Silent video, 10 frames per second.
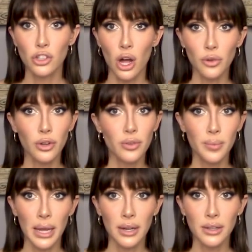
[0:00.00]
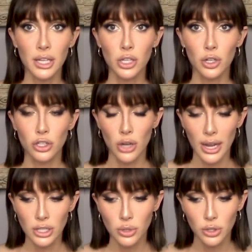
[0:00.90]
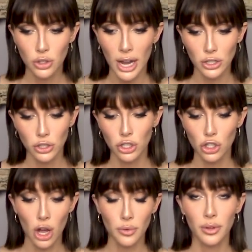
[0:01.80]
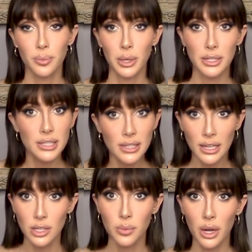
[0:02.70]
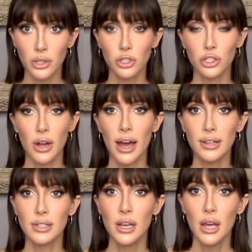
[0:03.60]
genre of man that you're trying to attract or the genre of person that you want to attract.